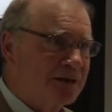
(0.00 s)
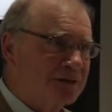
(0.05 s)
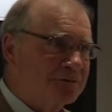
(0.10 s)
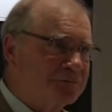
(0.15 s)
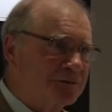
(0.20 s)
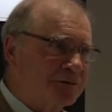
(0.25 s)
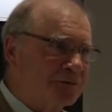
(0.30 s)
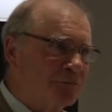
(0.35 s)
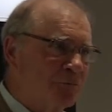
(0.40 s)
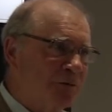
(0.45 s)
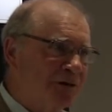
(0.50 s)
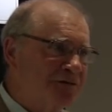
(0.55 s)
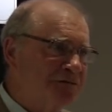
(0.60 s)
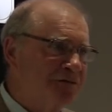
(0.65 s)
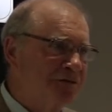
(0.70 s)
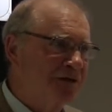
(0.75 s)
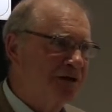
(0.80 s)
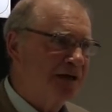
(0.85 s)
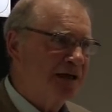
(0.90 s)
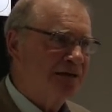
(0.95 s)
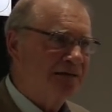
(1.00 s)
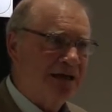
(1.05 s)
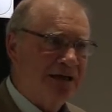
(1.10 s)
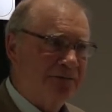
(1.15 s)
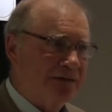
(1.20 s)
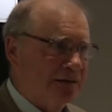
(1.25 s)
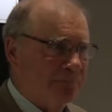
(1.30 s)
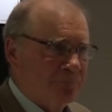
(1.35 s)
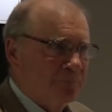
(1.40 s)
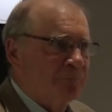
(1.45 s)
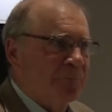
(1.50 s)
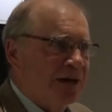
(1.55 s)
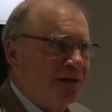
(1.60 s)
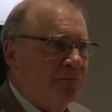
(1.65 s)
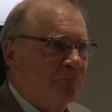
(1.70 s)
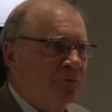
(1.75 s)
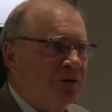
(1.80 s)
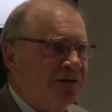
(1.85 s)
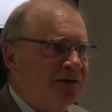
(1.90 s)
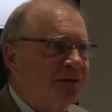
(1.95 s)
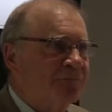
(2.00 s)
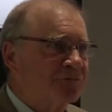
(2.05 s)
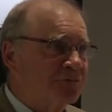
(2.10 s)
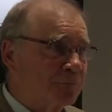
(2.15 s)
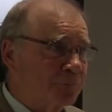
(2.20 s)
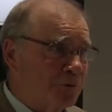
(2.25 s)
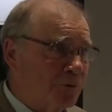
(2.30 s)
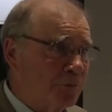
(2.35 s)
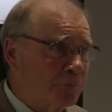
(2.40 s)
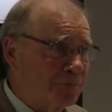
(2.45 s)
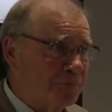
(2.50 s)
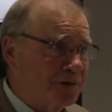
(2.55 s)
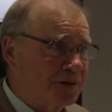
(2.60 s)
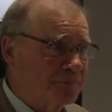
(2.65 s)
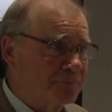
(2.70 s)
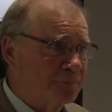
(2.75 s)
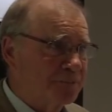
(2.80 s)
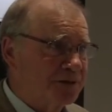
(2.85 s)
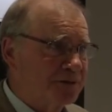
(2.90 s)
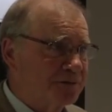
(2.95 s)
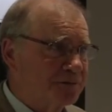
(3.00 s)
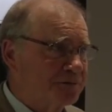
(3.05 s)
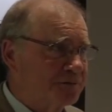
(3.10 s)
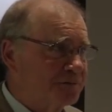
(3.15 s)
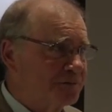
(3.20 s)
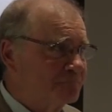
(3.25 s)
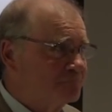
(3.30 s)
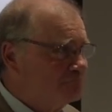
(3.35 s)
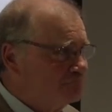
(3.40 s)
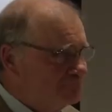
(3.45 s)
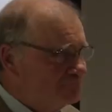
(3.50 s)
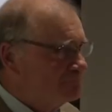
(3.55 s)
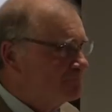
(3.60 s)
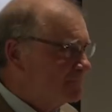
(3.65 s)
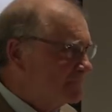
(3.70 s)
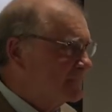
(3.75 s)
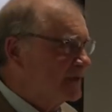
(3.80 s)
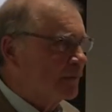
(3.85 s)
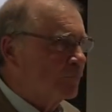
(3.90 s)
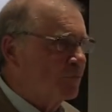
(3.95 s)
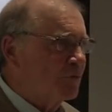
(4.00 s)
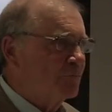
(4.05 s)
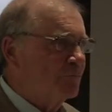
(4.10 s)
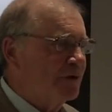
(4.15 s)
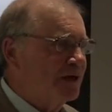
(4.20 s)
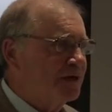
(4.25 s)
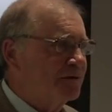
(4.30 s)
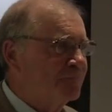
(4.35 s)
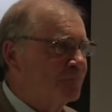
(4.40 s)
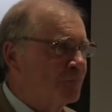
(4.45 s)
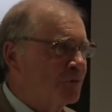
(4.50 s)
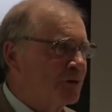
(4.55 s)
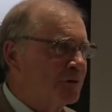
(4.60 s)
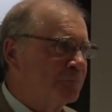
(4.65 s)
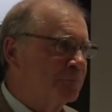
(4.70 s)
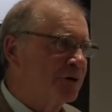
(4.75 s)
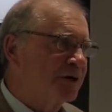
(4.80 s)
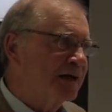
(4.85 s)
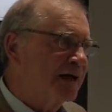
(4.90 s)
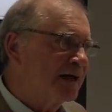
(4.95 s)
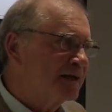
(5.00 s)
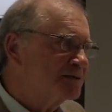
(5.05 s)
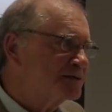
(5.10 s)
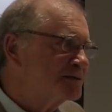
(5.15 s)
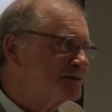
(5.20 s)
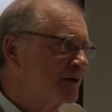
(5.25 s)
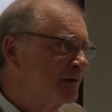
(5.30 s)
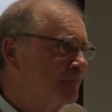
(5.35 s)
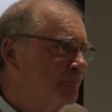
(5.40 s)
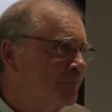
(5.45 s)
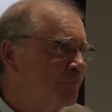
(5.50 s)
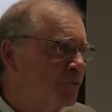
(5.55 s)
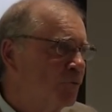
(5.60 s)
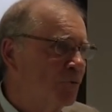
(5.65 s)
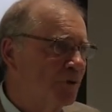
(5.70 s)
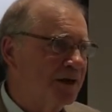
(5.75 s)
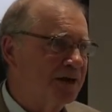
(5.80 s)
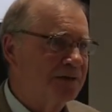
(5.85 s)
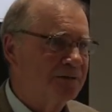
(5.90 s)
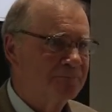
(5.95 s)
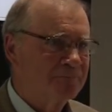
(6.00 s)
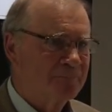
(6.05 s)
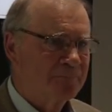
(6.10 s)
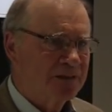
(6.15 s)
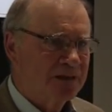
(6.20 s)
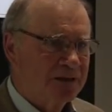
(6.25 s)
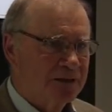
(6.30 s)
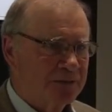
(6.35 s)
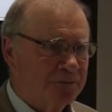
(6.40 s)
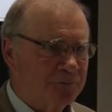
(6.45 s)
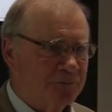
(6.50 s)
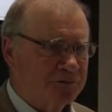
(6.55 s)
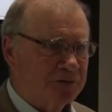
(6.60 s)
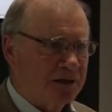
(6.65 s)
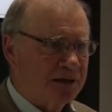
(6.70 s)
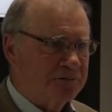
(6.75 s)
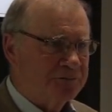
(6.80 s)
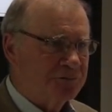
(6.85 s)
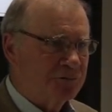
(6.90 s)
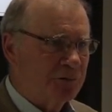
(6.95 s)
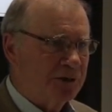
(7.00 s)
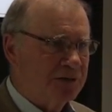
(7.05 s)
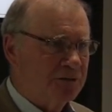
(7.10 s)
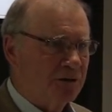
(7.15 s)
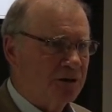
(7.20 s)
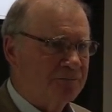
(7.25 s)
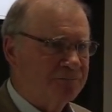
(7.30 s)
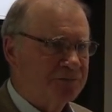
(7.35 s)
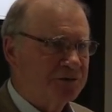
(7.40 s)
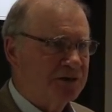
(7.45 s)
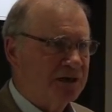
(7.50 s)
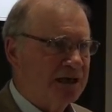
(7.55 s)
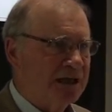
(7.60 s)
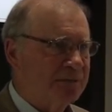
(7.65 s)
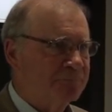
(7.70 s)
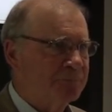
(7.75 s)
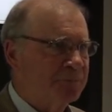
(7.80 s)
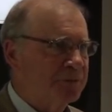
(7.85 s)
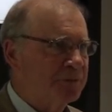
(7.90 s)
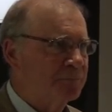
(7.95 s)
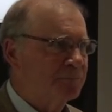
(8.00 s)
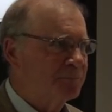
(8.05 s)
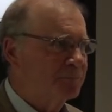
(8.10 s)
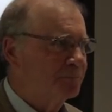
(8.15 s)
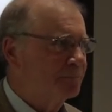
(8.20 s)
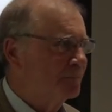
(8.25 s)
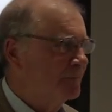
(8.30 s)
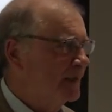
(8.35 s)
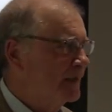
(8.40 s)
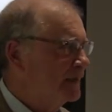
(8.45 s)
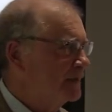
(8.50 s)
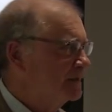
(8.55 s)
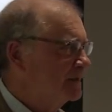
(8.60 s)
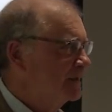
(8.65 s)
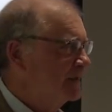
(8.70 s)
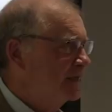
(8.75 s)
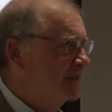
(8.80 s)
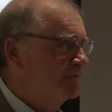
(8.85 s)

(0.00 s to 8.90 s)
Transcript: So the question, and, and, and by the way, that was appropriate because they weren't ready for it. But at some point, there's a trade-off's going to have to be made.